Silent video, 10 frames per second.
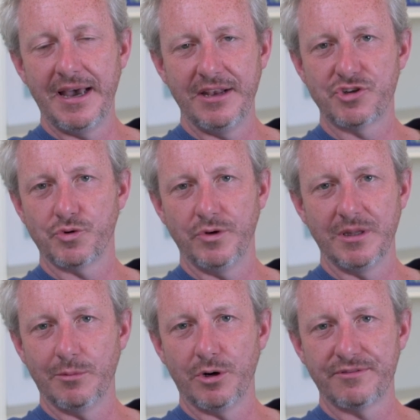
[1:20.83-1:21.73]
and showing
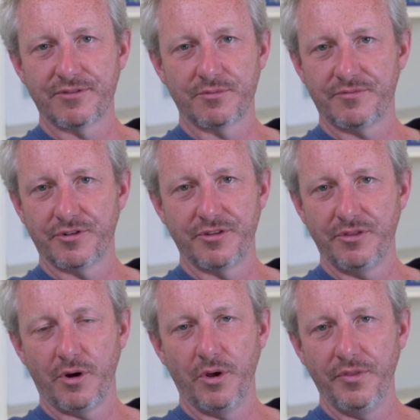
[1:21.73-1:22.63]
them off for
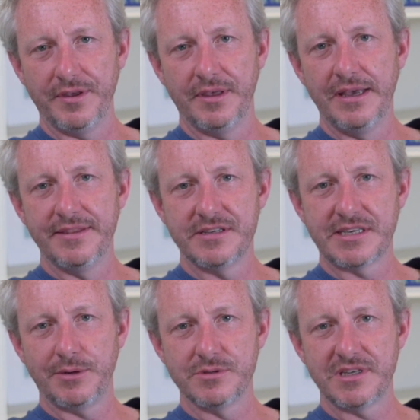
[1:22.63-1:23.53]
all the
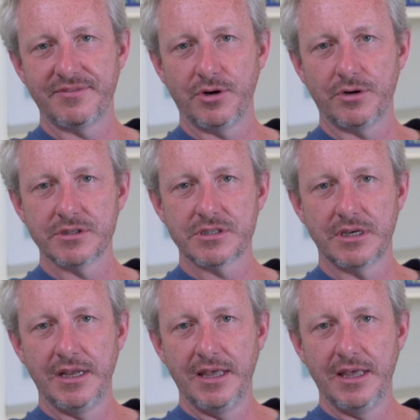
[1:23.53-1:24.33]
skills they've got.